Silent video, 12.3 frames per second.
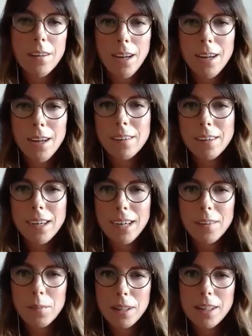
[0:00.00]
I
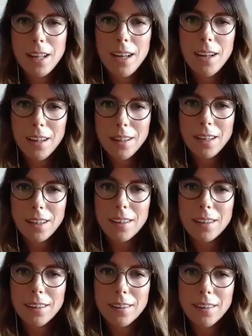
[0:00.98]
agree with that. I
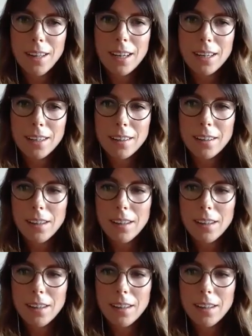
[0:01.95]
think, like,